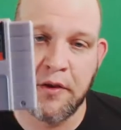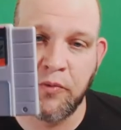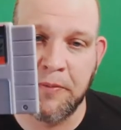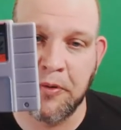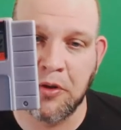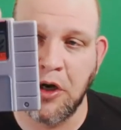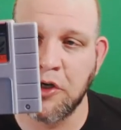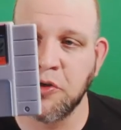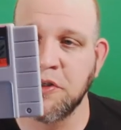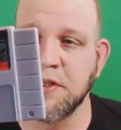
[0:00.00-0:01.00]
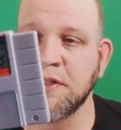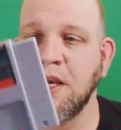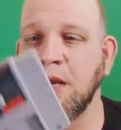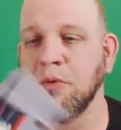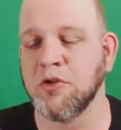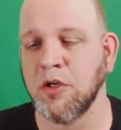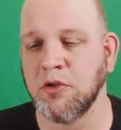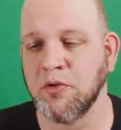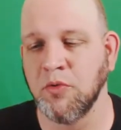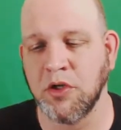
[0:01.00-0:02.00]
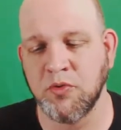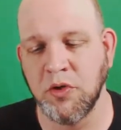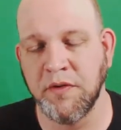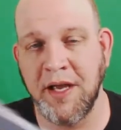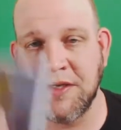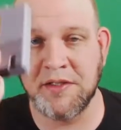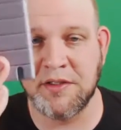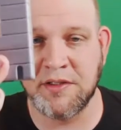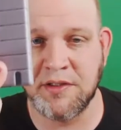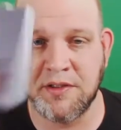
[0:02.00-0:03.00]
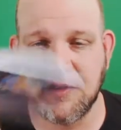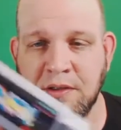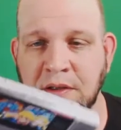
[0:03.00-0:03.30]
the repro cartridge inside, which looks real nice.